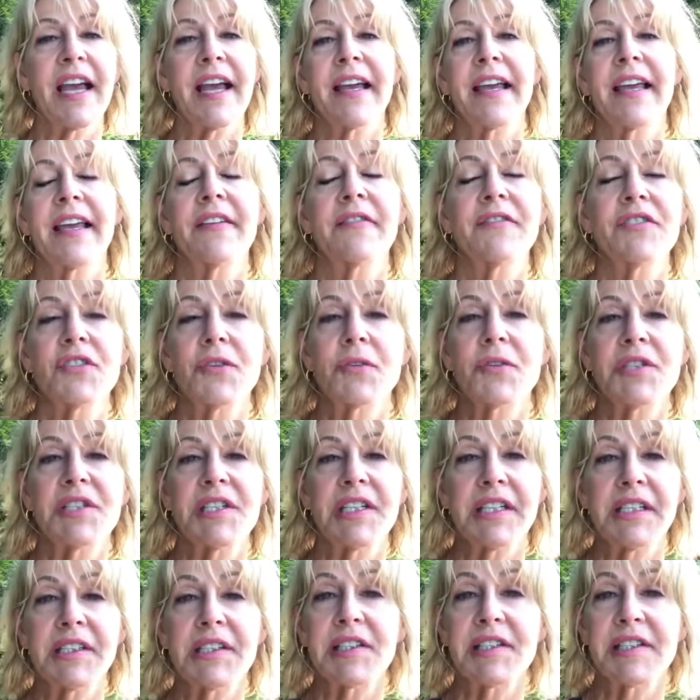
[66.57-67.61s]
It gives you
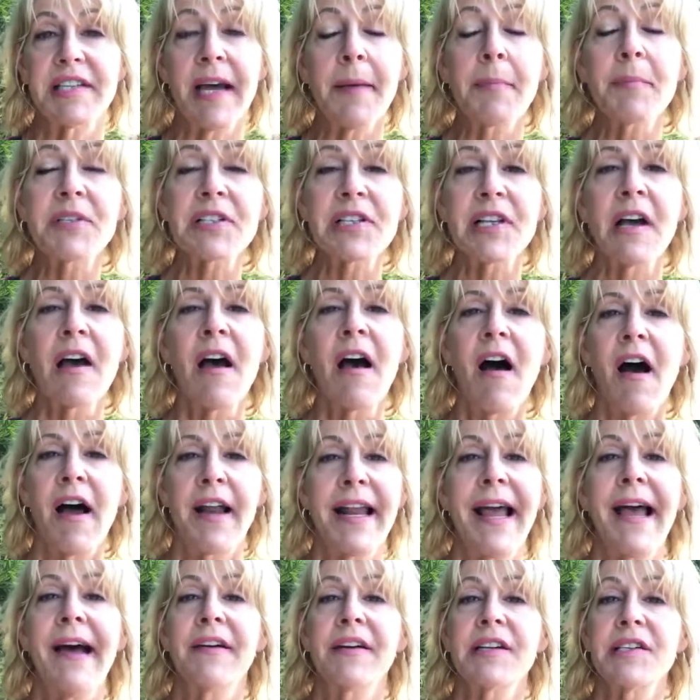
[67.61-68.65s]
6 steps on
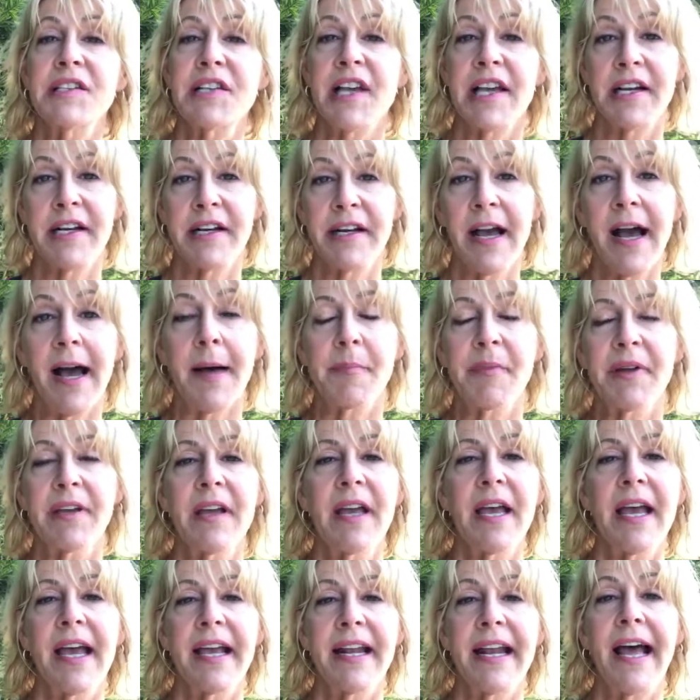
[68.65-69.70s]
how to set it up
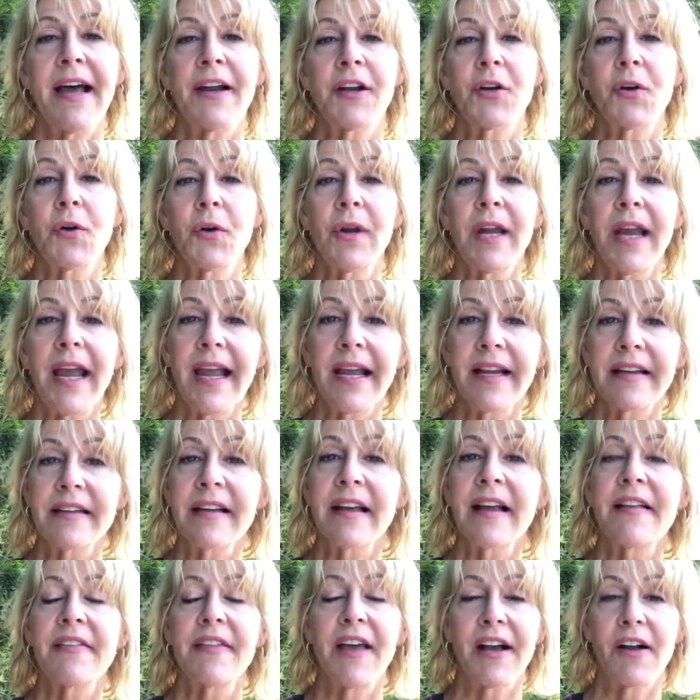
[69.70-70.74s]
and how to create
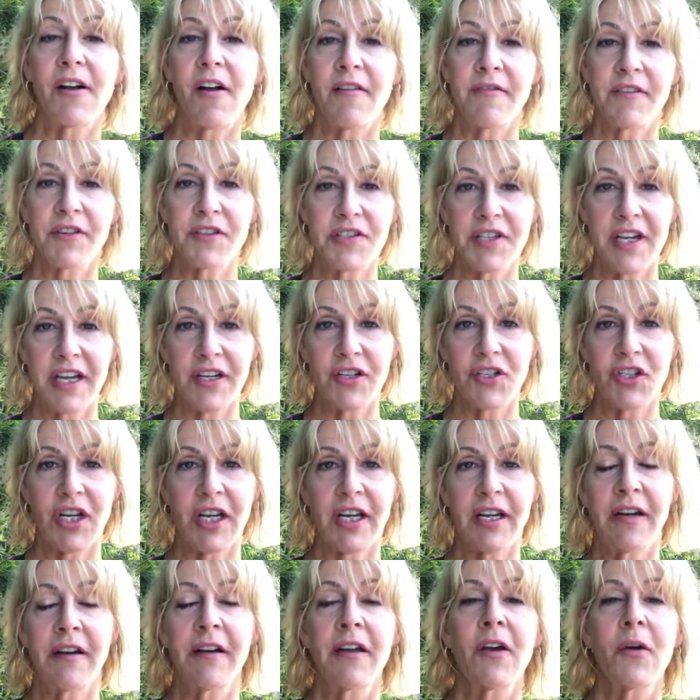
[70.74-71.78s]
that
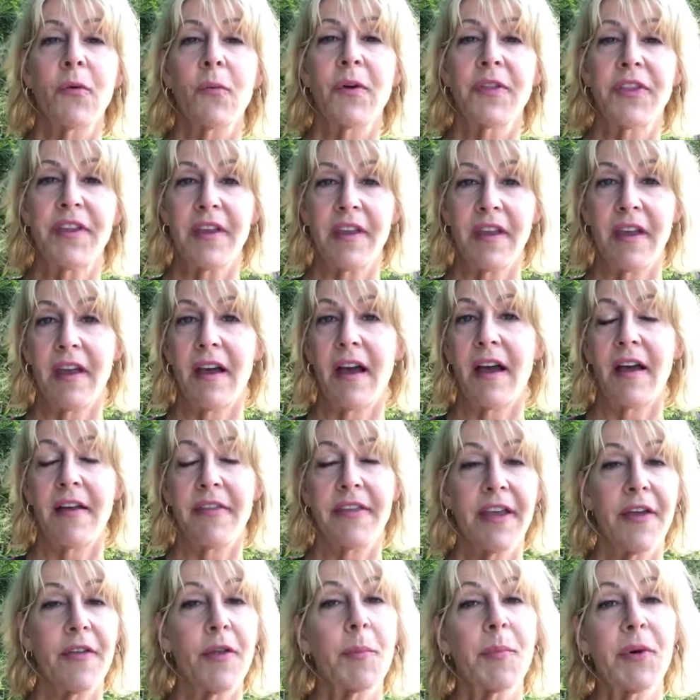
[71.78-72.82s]
conversation with the
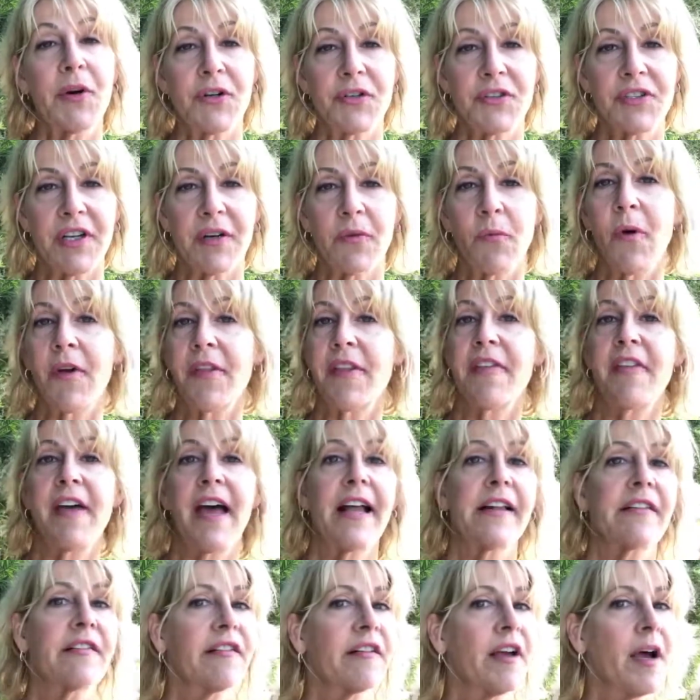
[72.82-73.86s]
other person, whether
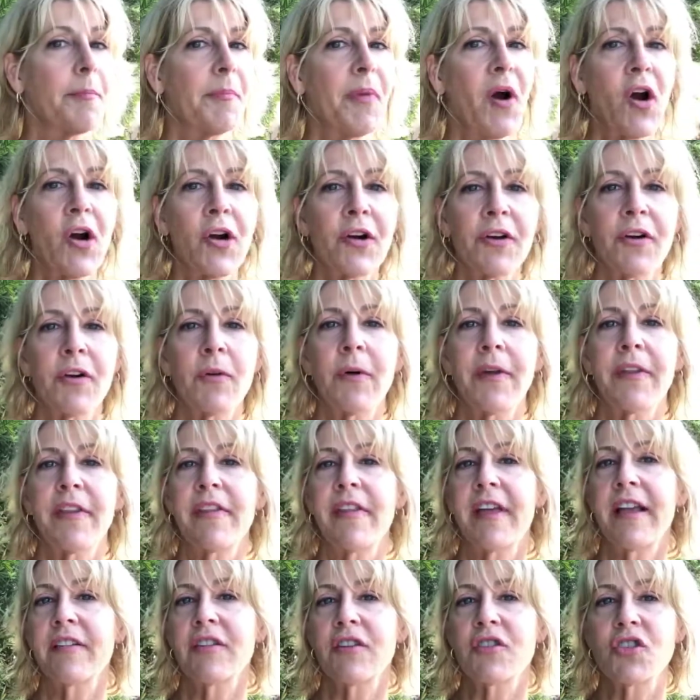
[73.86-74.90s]
that's a partner, whether
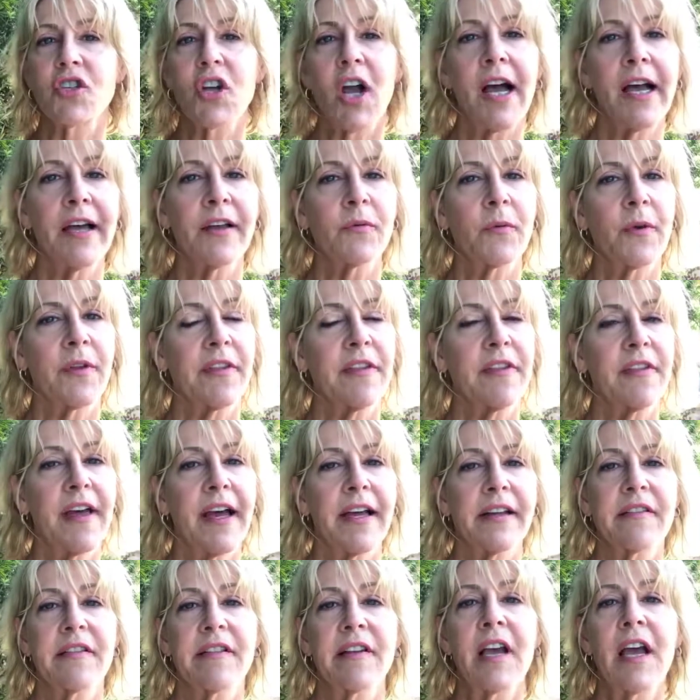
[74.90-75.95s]
that's a child, whether
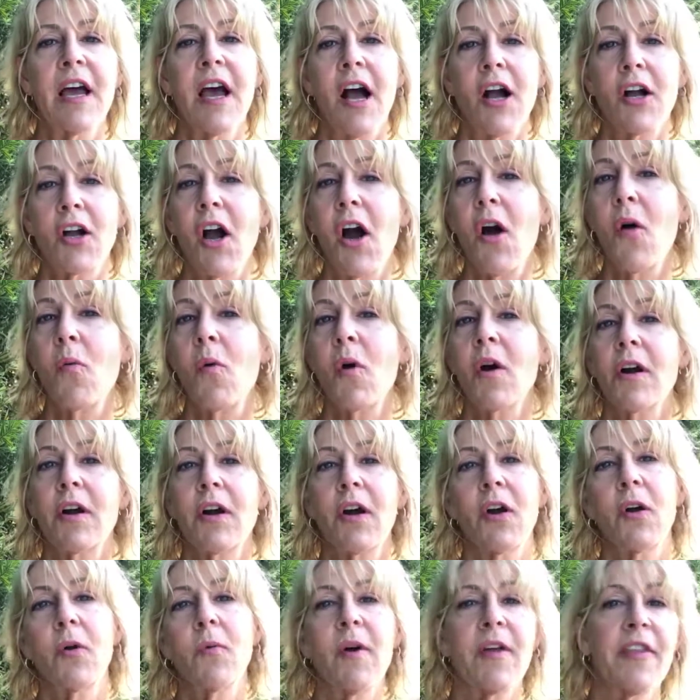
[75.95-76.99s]
that's a
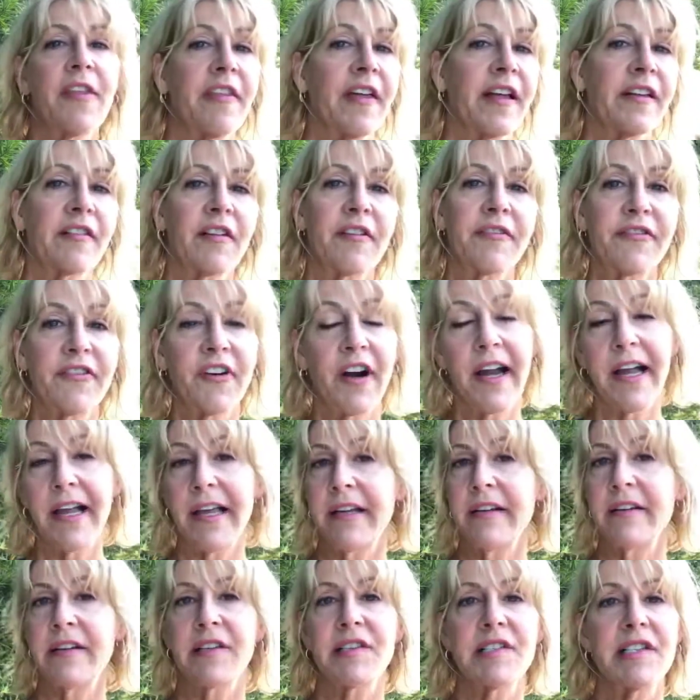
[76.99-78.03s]
coworker, whether that's a
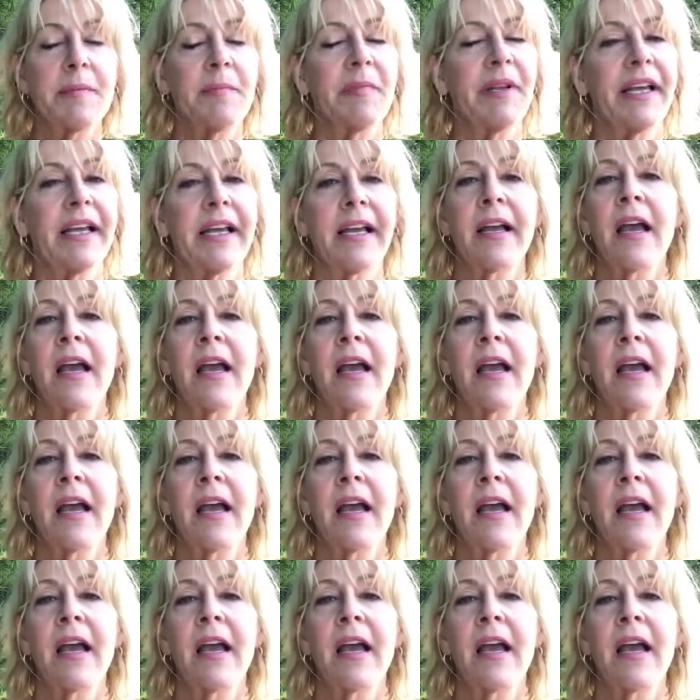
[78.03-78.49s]
friend, a sibling.